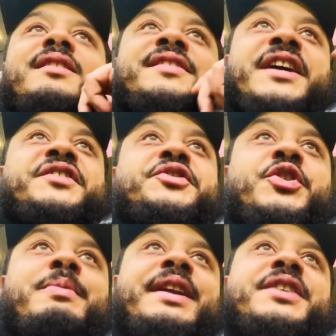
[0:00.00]
62
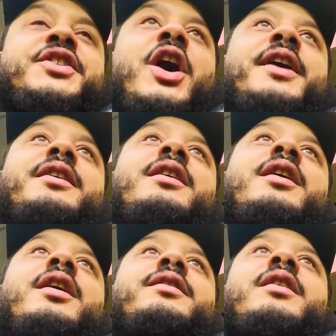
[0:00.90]
minutes gone.
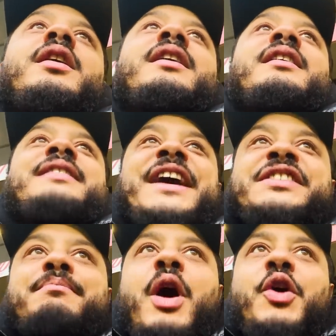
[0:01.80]
That's
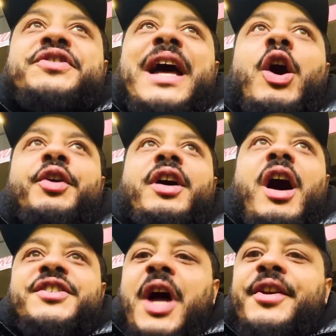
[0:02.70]
the most that
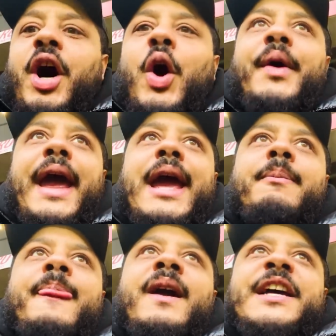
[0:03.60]
Odegaard's done the whole game,
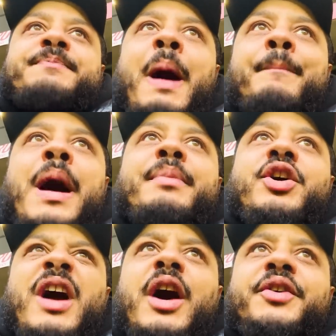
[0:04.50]
is pump up the
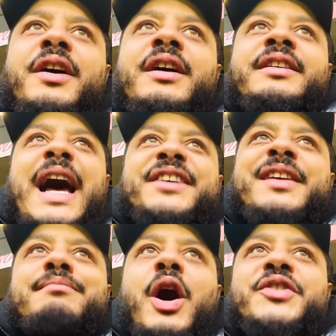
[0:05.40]
crowd. That is the
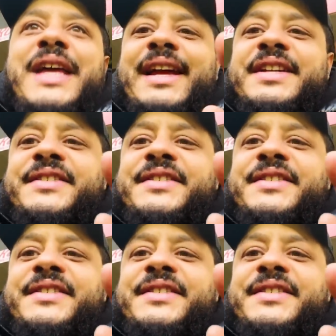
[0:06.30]
most that he's